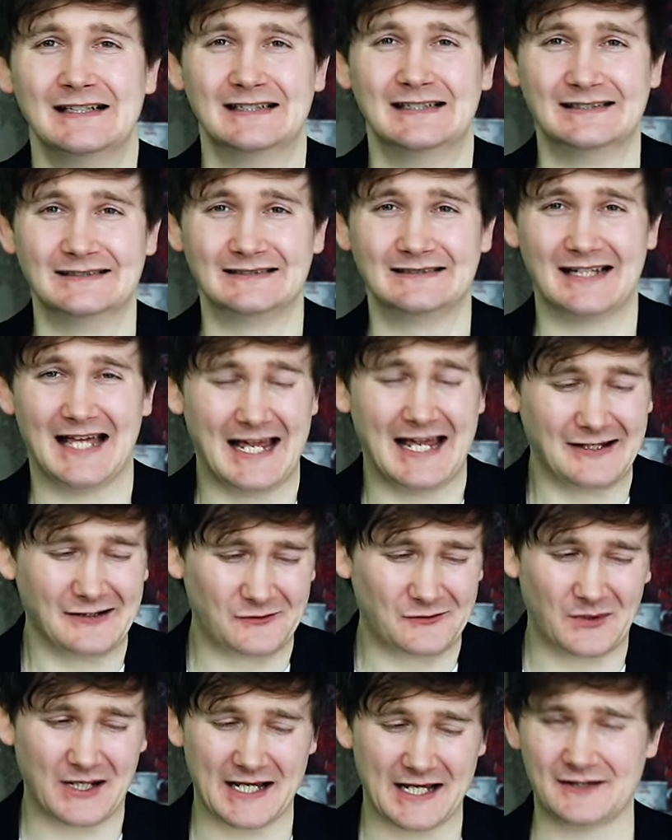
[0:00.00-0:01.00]
and hence
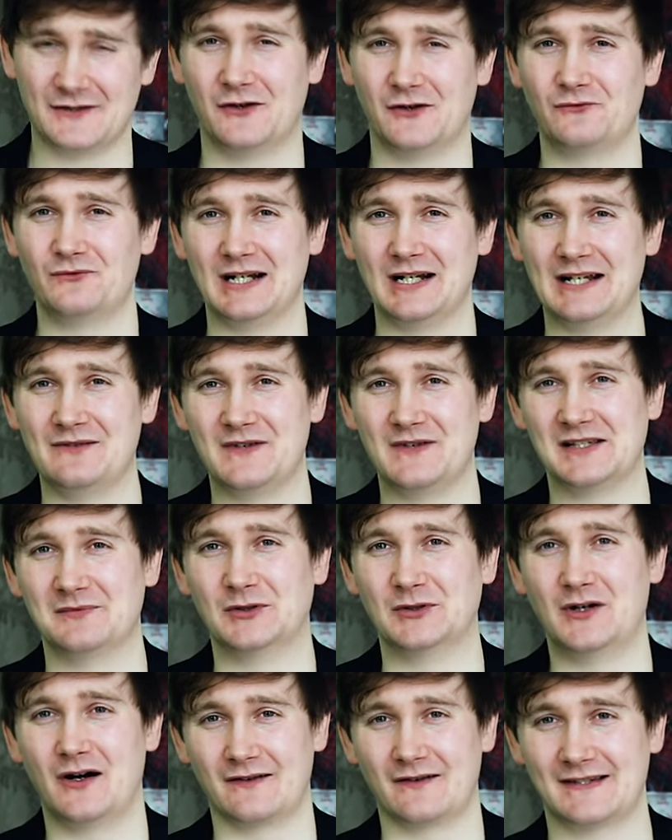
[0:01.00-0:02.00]
why it's not really
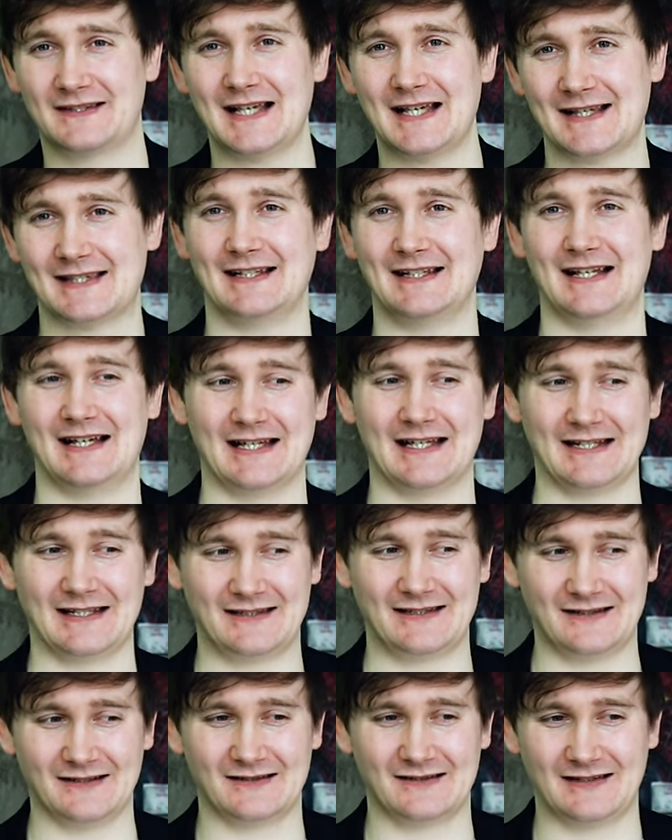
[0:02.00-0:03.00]
visible on satellites.
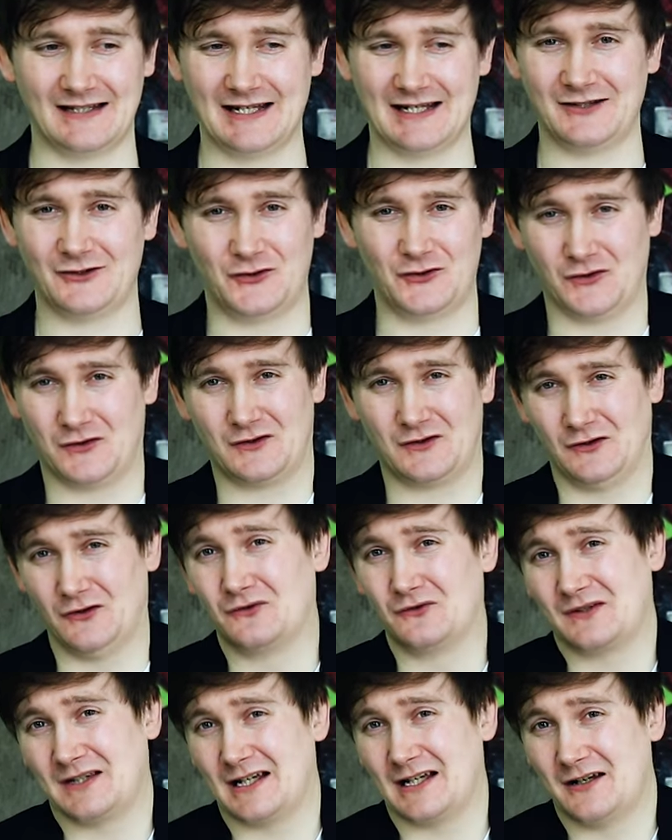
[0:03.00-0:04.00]
Just it just
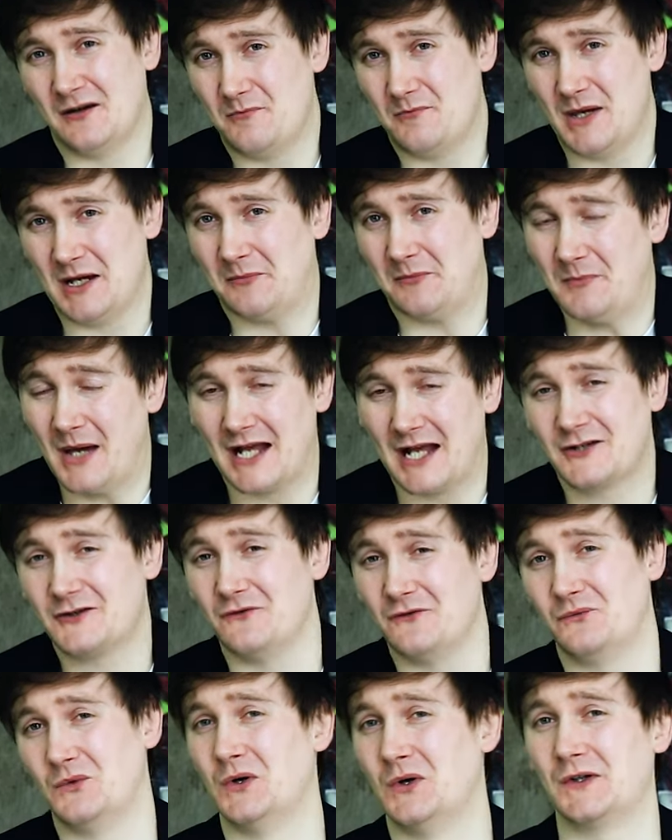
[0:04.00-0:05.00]
looks like a big patch
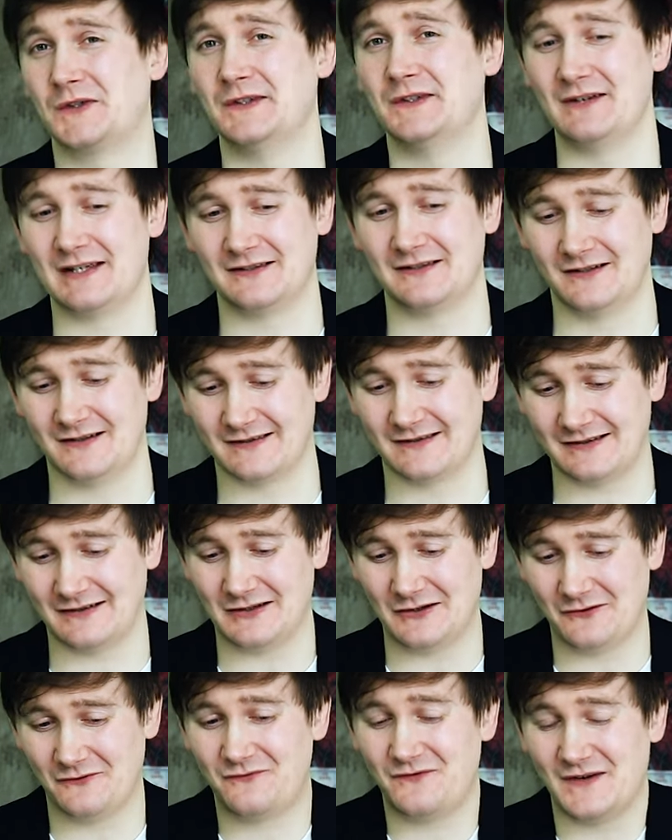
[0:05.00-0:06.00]
of water. It's not until
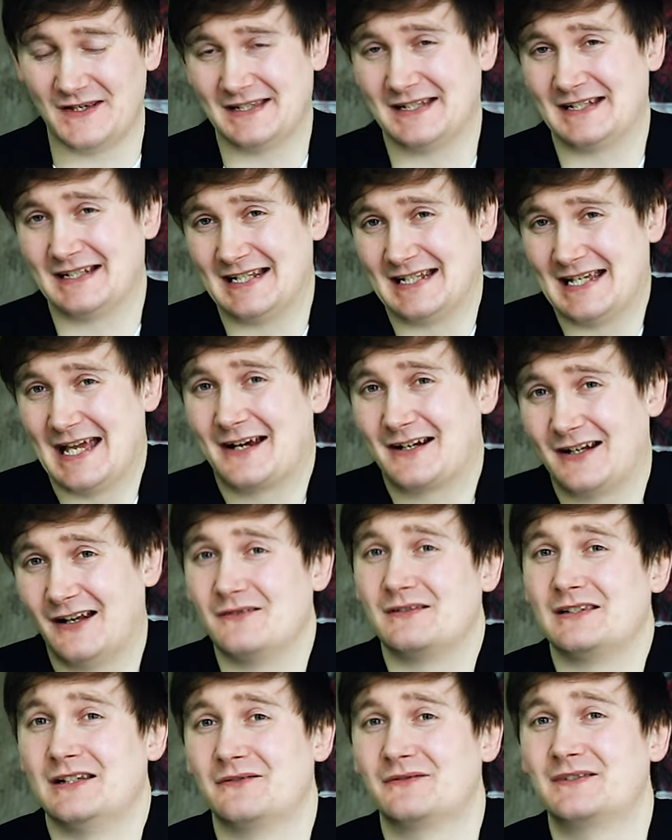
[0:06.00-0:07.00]
you physically get
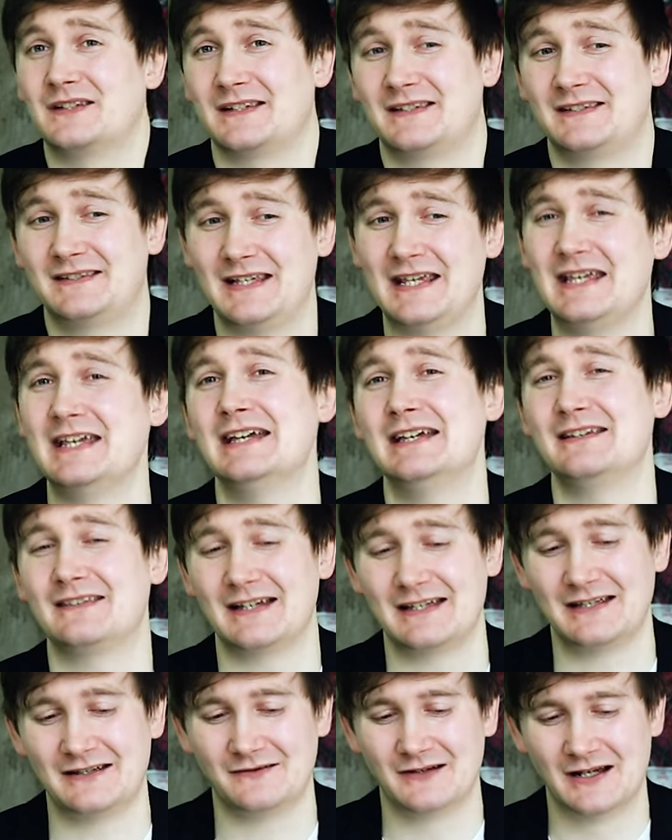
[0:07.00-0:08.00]
close enough to see it
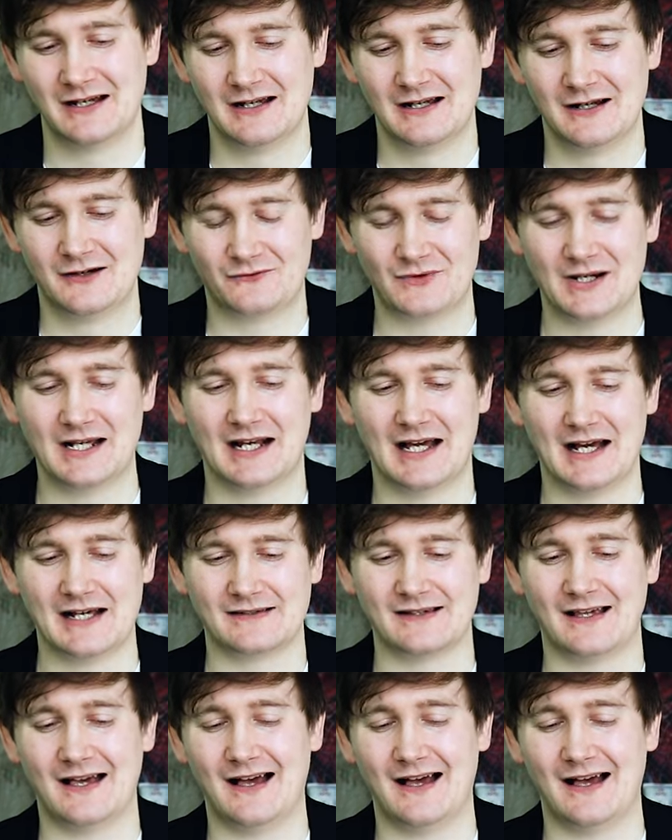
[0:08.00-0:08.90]
that you realize,